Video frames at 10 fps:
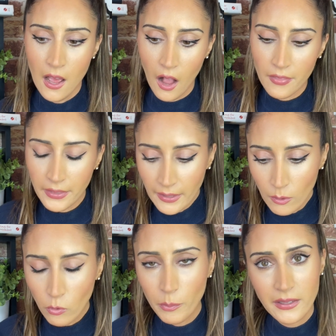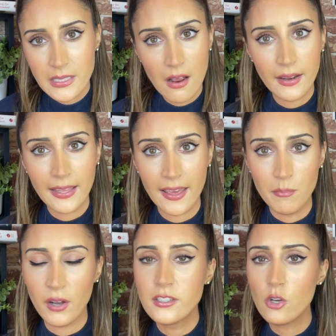I think it will be a tight game,
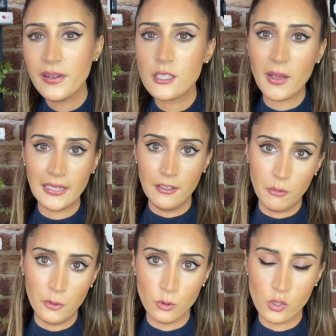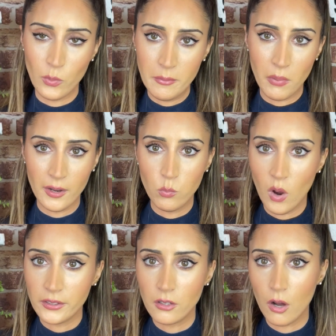but I do expect Liverpool to win by
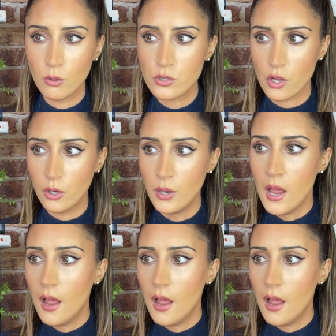1 goal, so